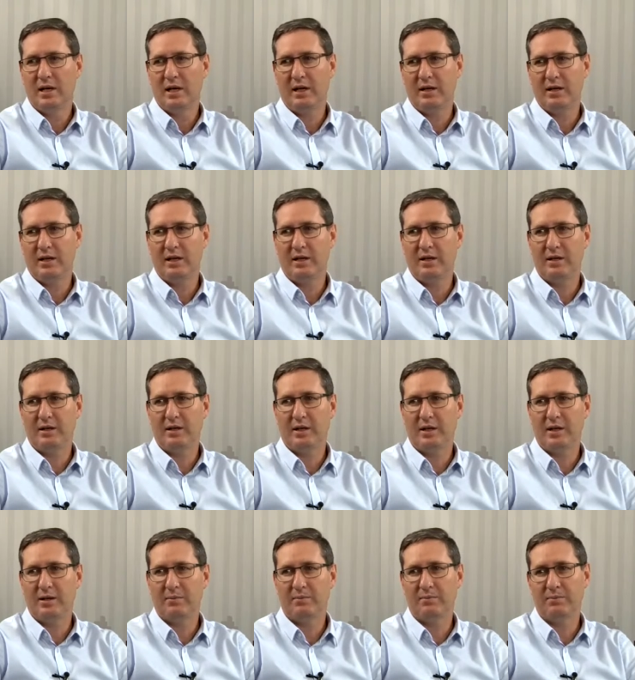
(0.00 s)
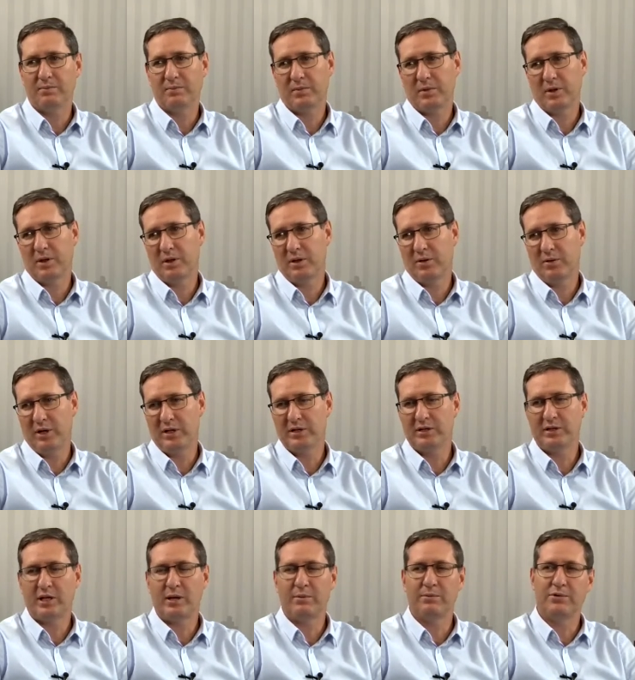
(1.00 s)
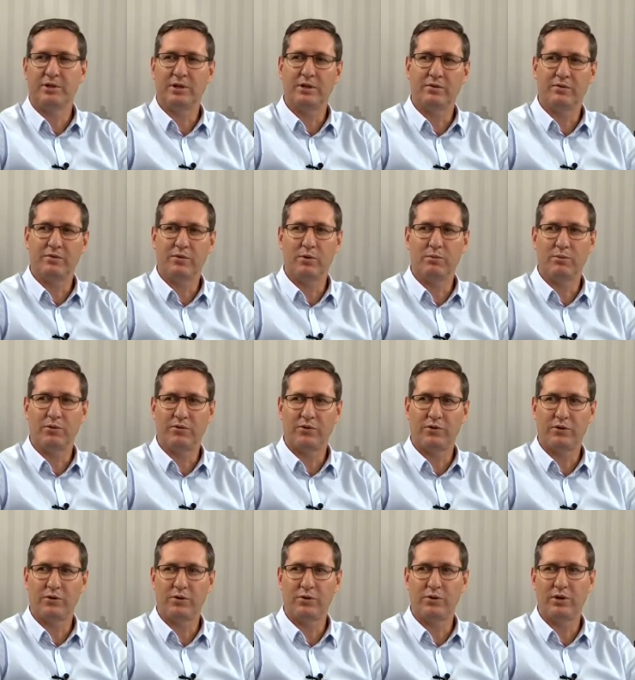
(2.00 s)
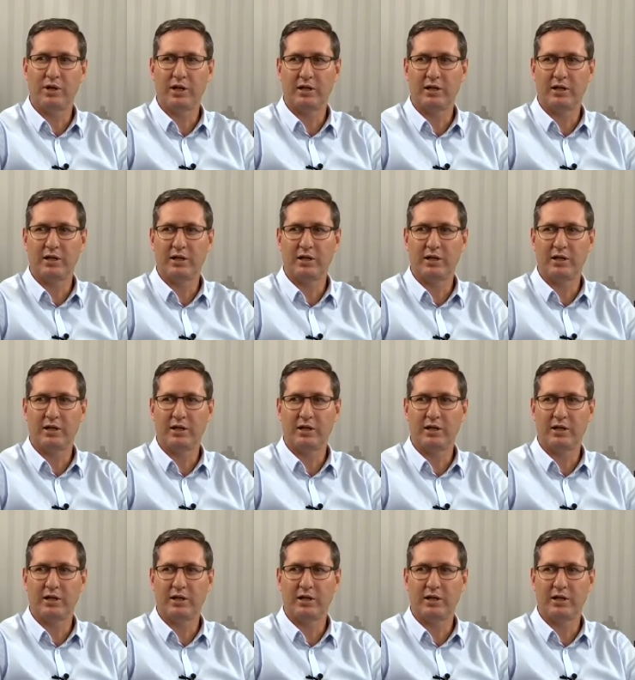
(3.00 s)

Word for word: and then um, the rest comes in the form of crude